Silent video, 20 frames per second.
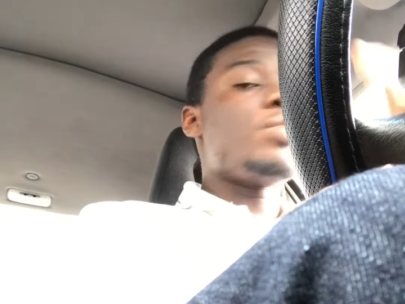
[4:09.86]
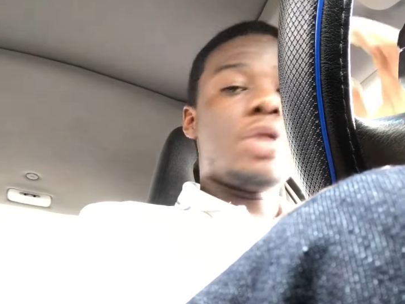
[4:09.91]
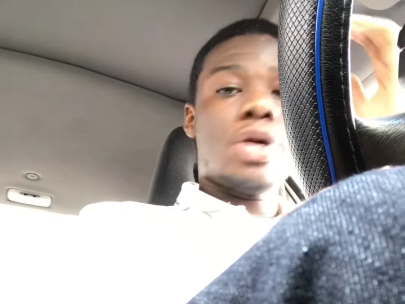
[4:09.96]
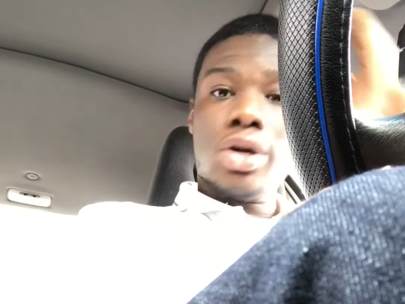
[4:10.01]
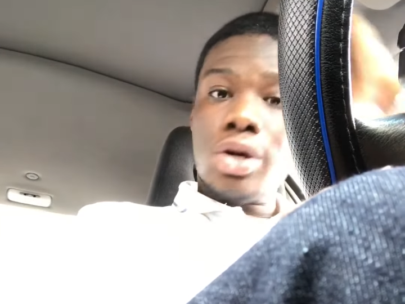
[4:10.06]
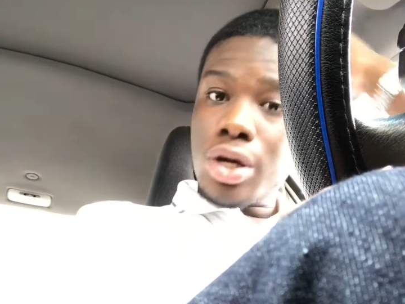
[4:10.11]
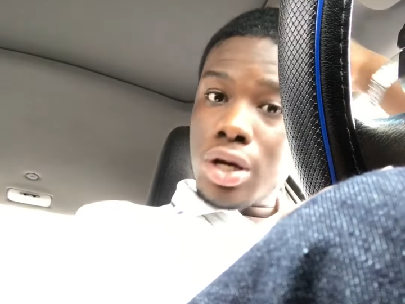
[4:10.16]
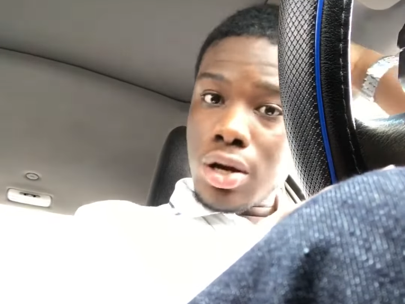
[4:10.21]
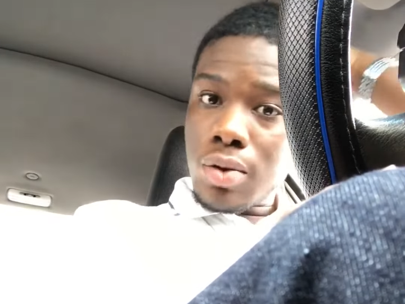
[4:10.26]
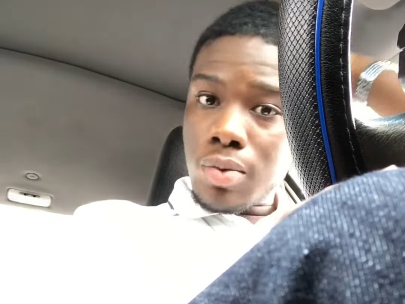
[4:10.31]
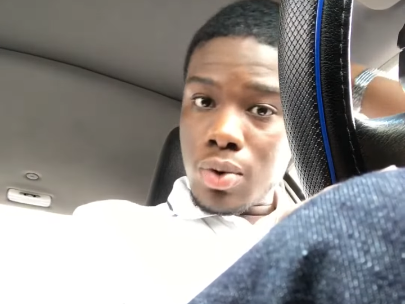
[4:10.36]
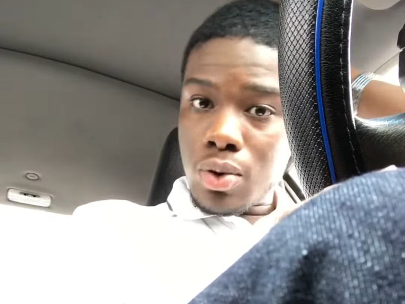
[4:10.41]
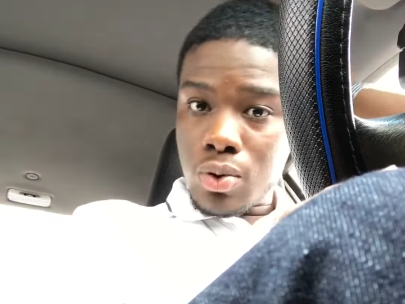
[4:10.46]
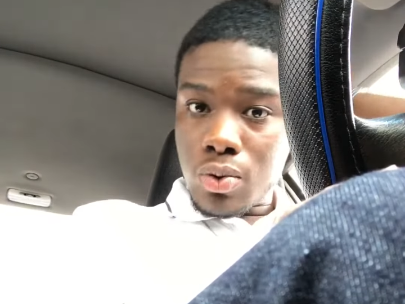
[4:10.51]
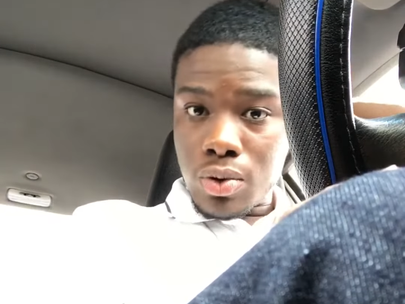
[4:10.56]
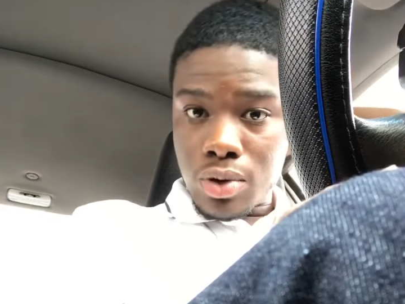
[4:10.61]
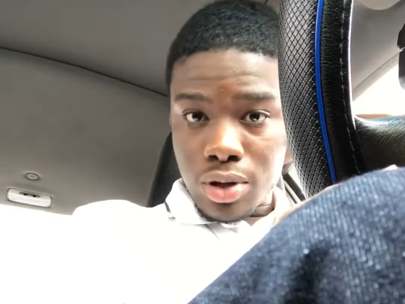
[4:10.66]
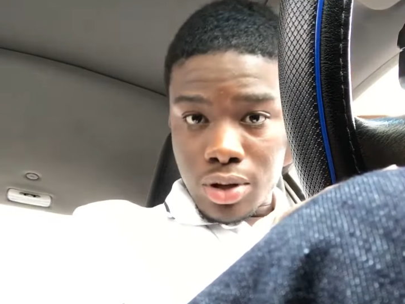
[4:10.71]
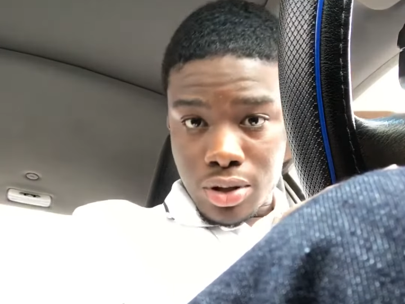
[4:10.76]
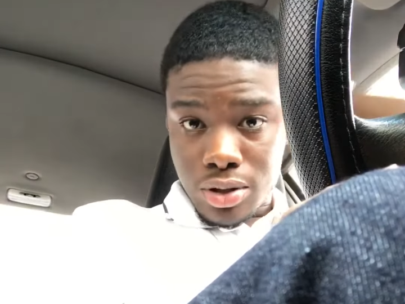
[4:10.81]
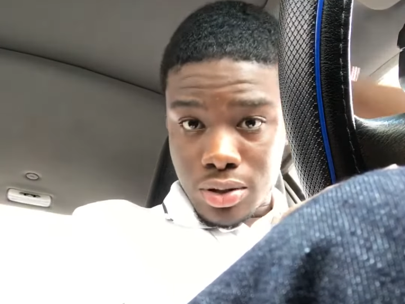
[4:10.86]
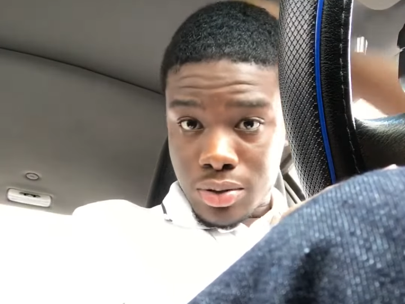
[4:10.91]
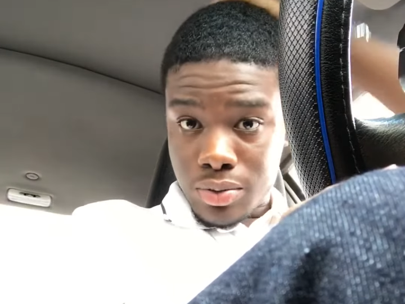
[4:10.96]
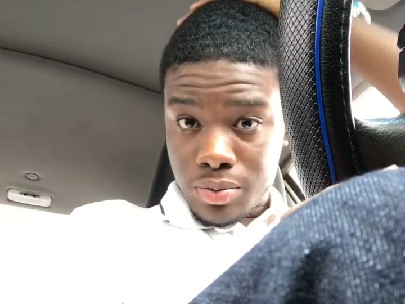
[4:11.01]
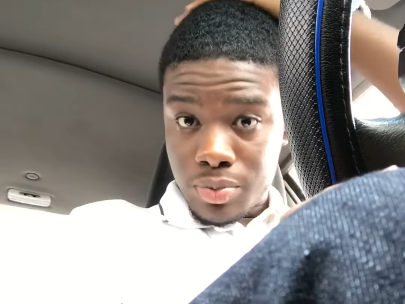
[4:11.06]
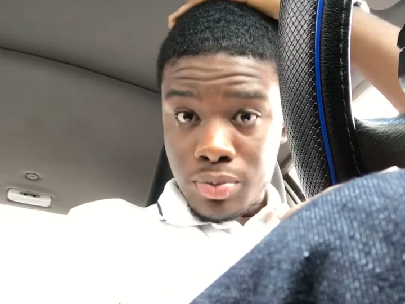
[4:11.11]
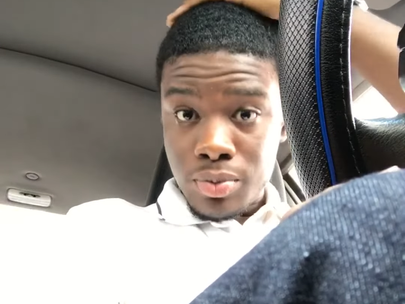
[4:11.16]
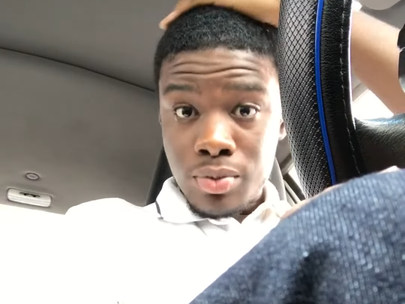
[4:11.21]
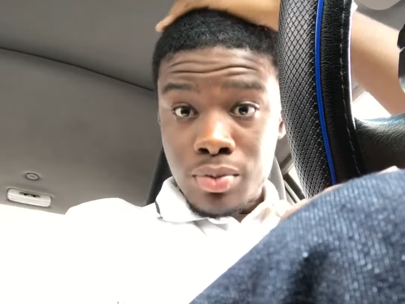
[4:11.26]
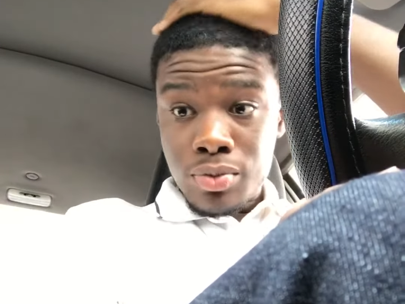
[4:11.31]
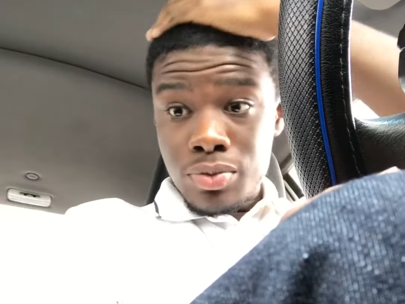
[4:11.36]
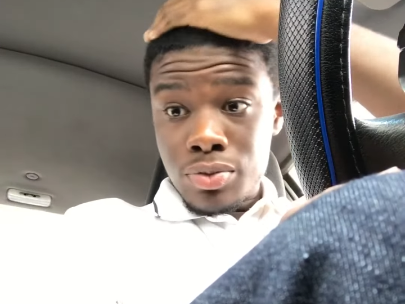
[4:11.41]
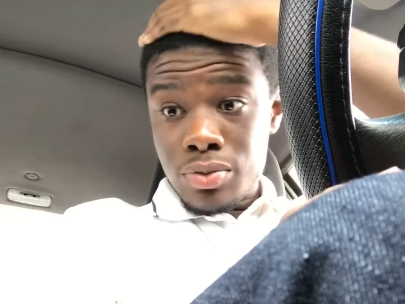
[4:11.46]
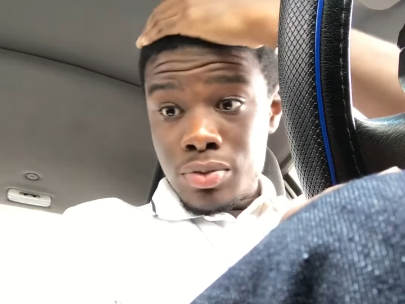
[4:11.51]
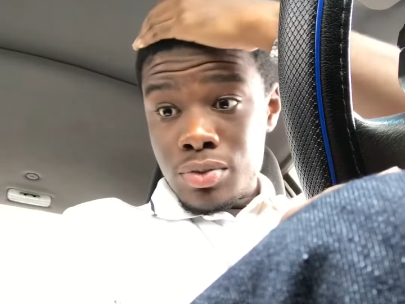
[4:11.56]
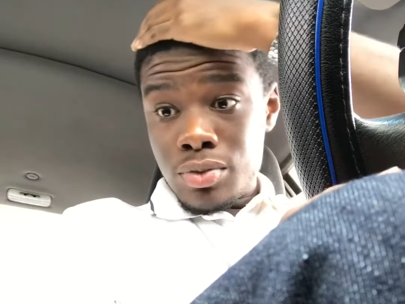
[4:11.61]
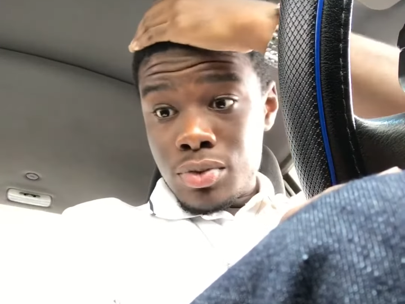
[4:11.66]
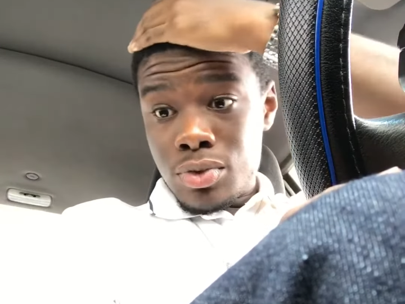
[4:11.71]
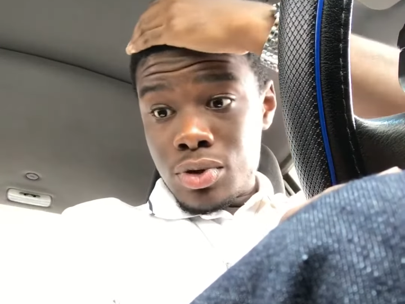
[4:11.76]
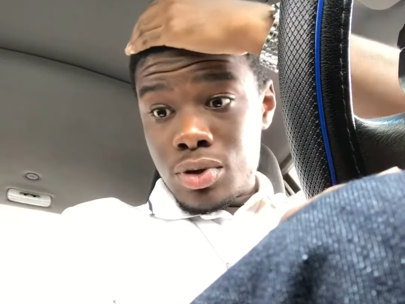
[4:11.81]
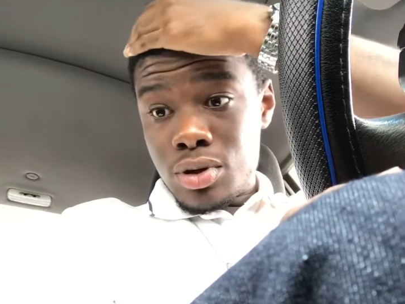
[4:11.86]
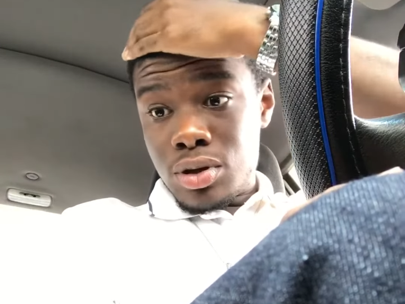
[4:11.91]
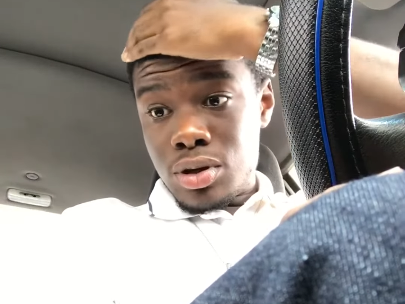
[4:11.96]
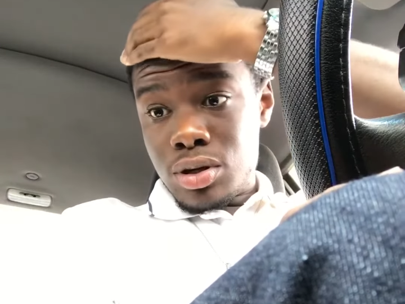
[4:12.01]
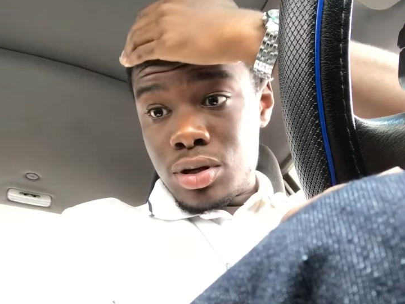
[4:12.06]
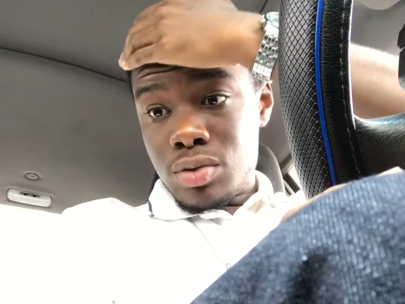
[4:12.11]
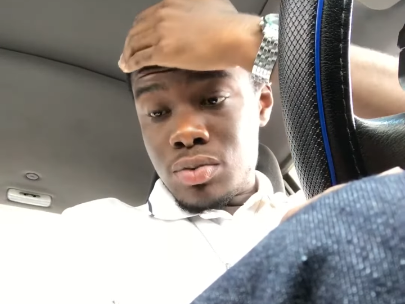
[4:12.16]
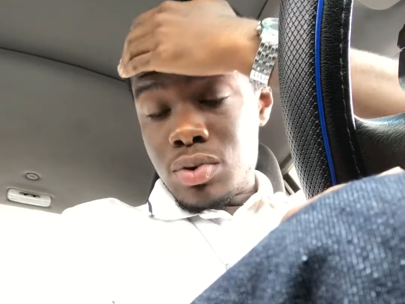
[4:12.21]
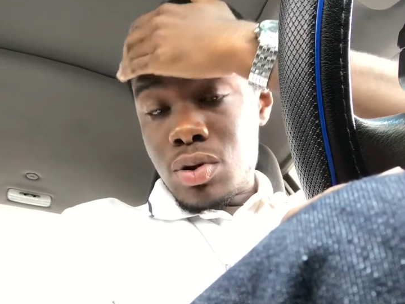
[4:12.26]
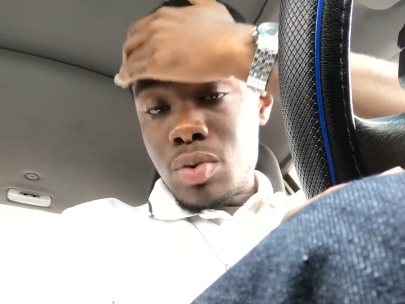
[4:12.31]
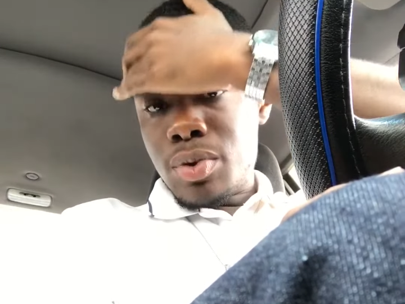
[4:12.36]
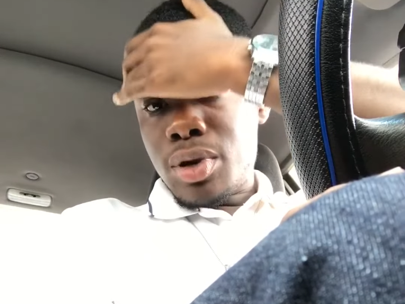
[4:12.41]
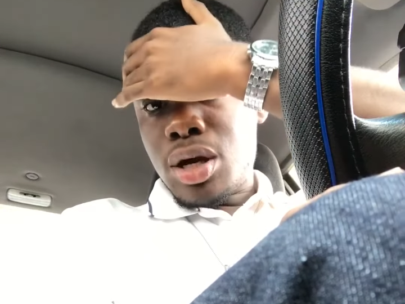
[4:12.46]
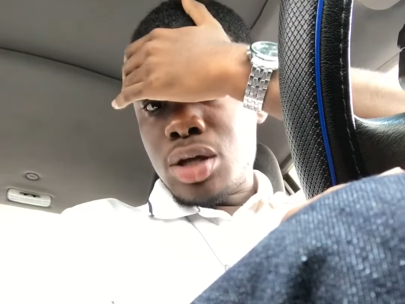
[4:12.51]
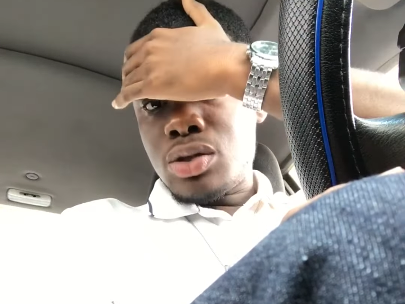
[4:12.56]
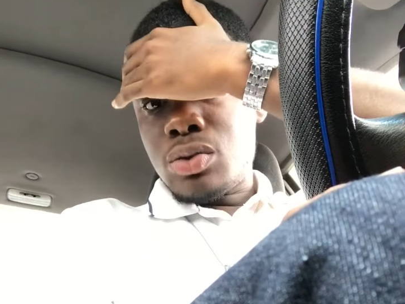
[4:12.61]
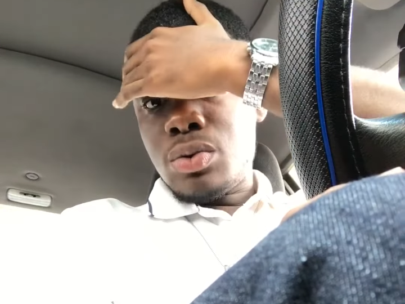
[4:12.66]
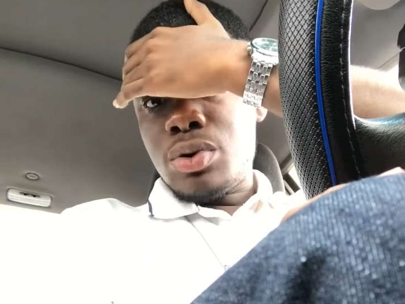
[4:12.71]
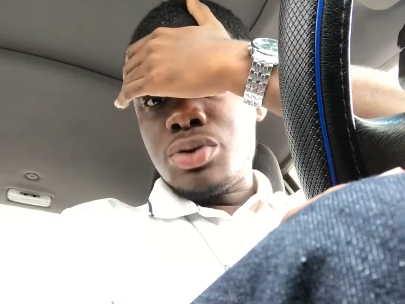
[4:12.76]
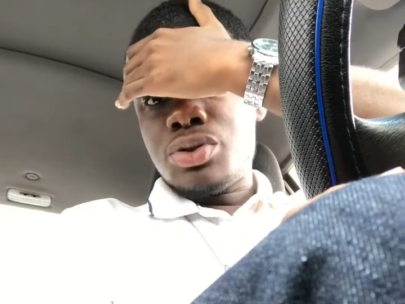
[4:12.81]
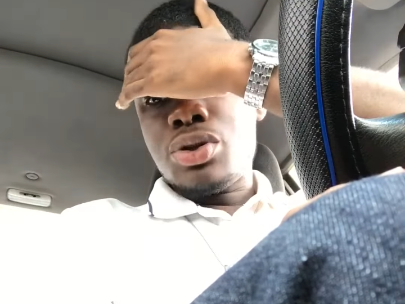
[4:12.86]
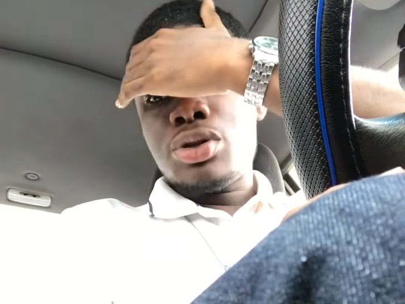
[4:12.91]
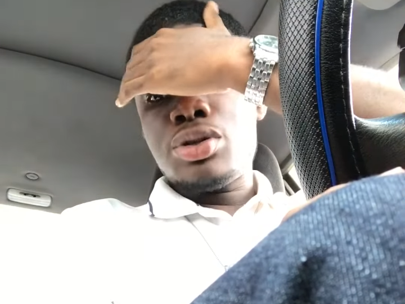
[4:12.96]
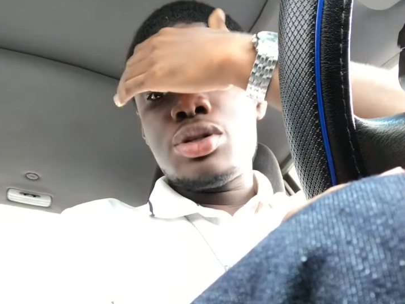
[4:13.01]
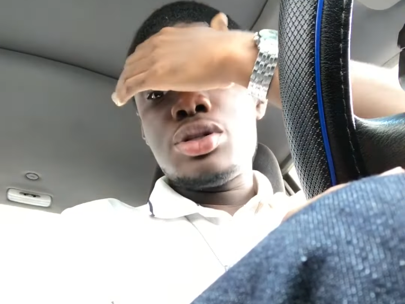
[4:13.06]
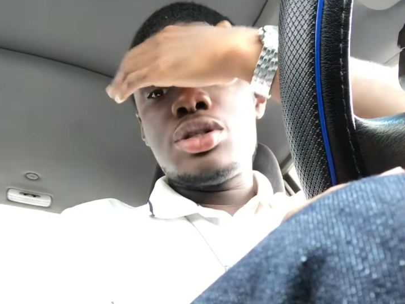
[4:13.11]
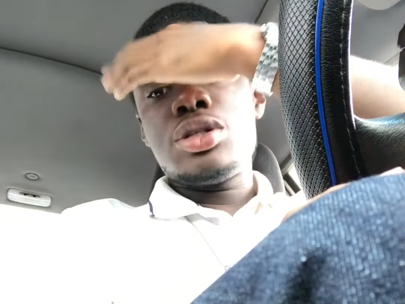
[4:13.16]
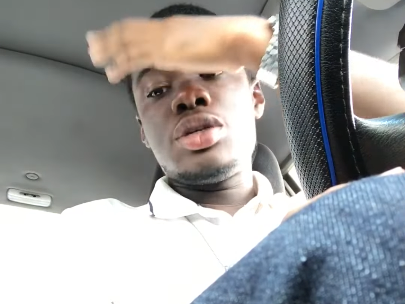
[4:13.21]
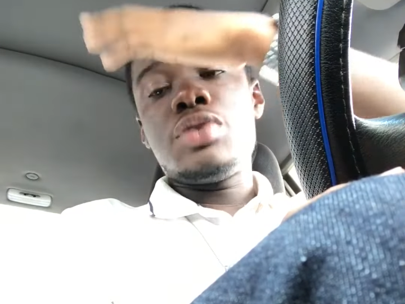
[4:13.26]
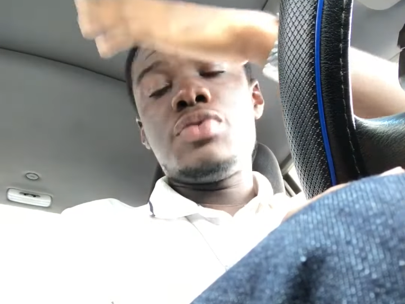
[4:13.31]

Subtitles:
Get my haircut real quick. Hope you guys doing journeys.